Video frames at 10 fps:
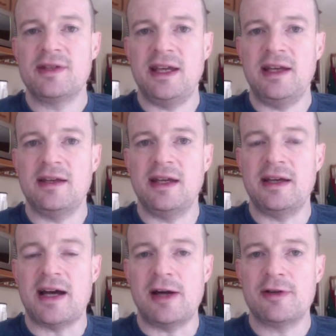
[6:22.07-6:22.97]

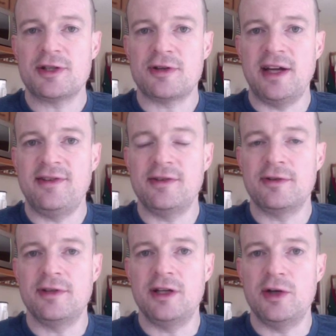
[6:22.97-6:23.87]
hire a
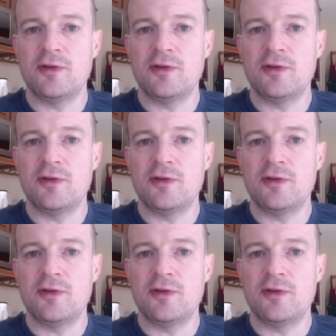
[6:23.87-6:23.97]
tricycle to go